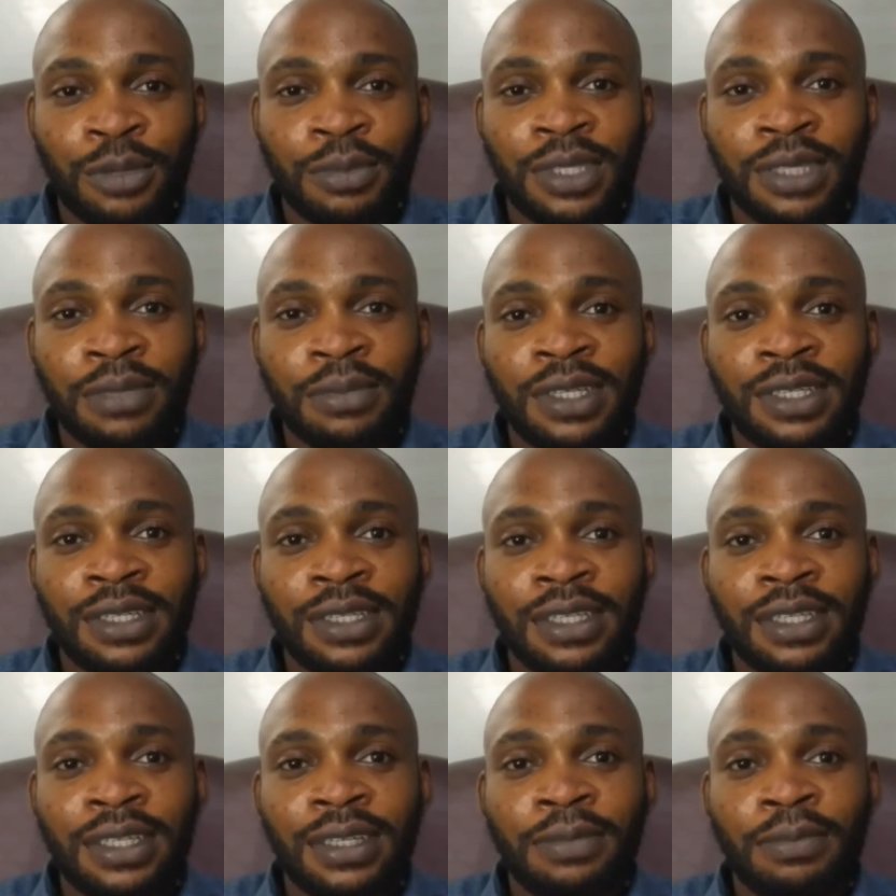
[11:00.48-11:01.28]

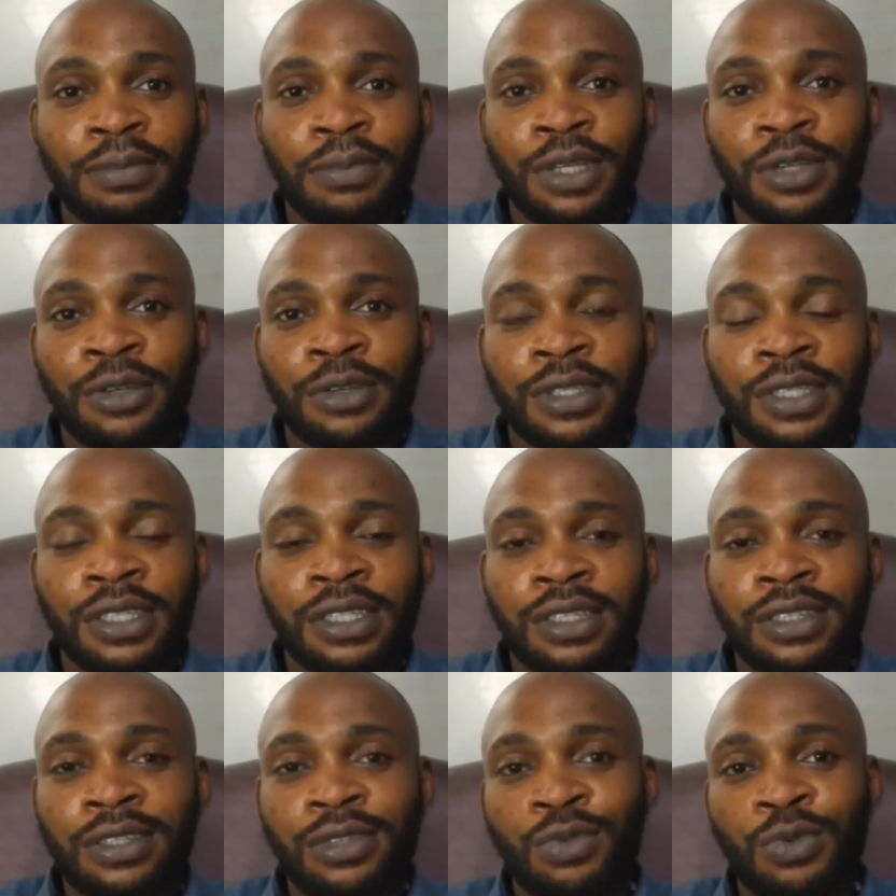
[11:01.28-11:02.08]
optimistic because
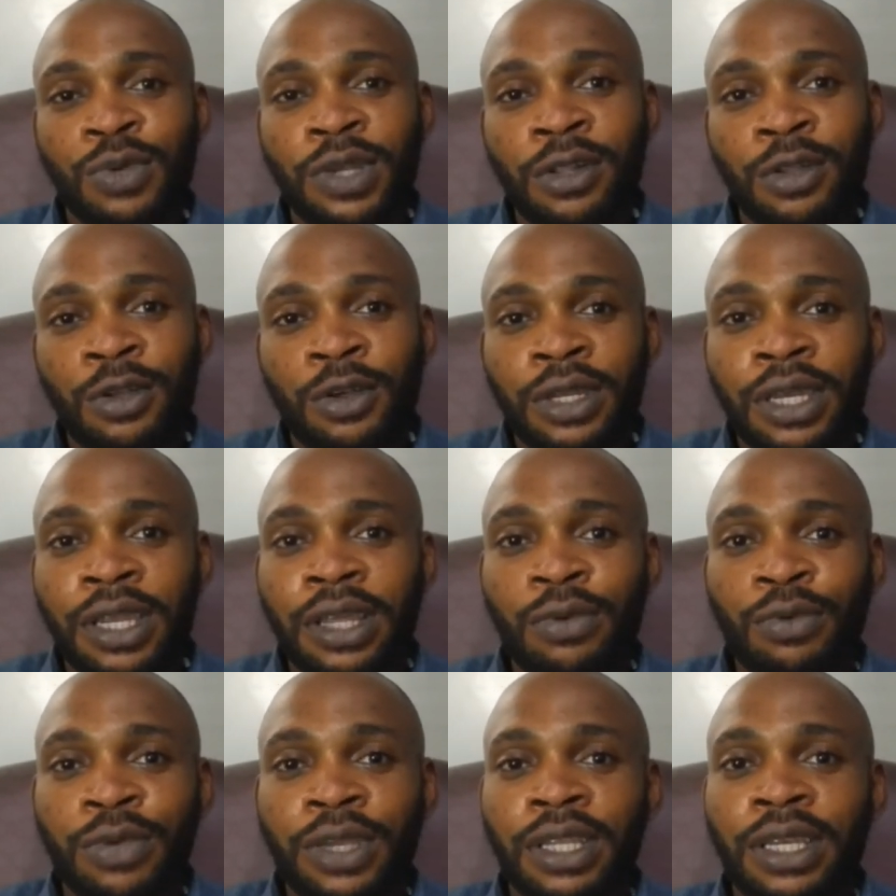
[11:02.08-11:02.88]
it is well
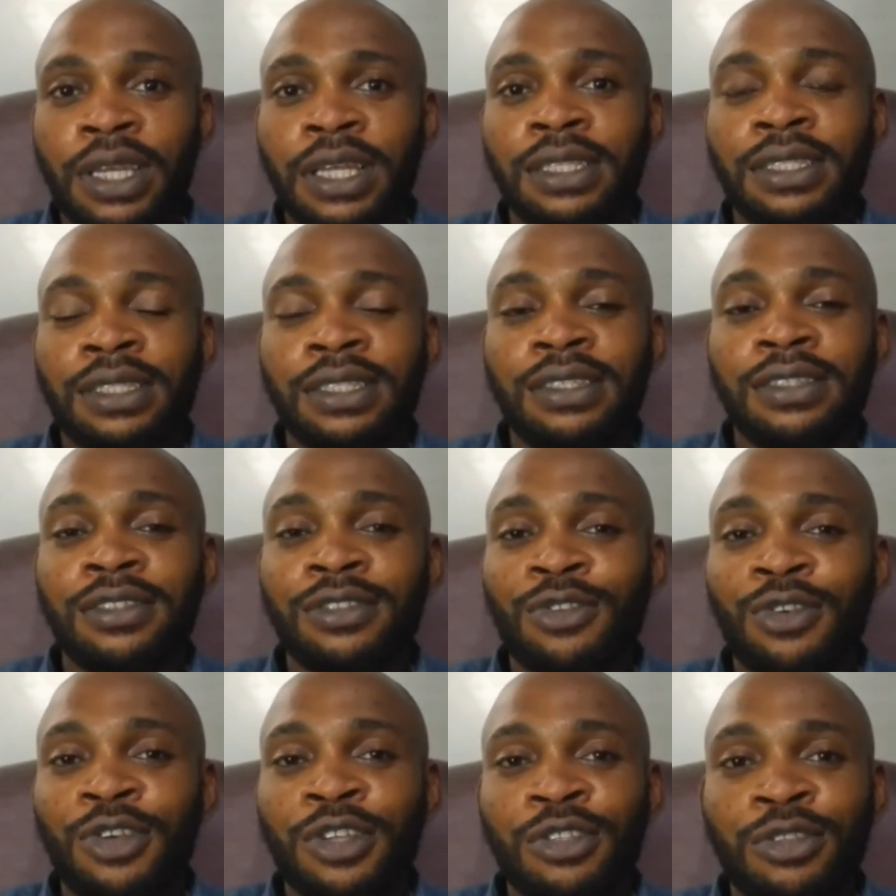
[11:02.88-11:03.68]
underway and
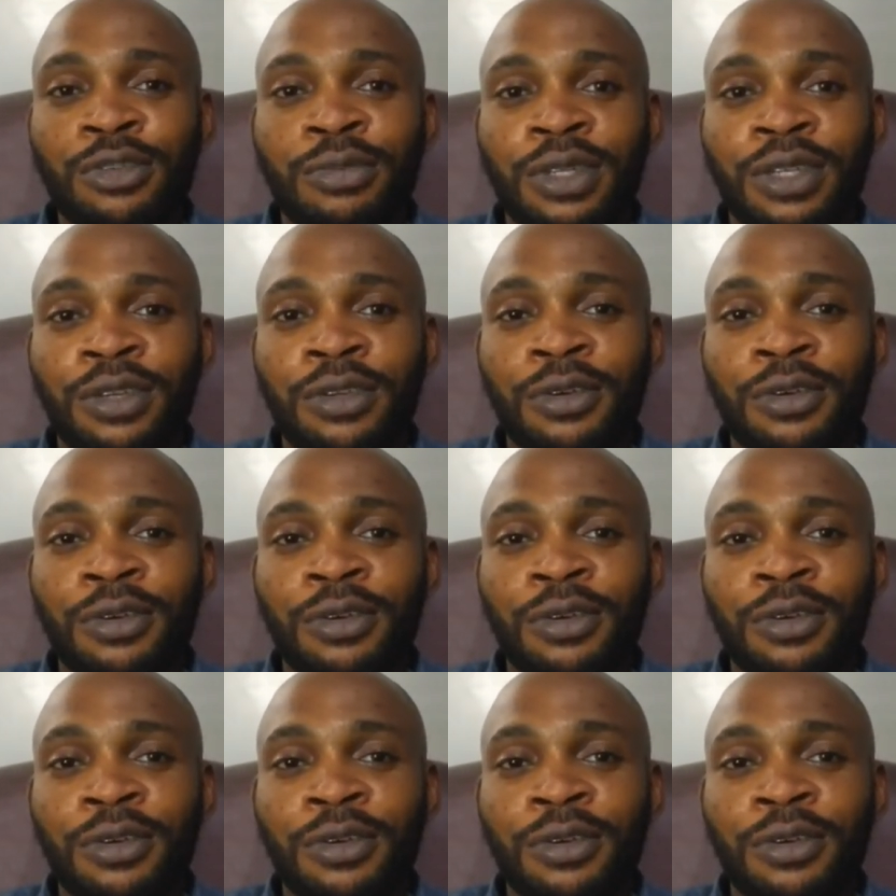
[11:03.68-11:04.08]
it's going to be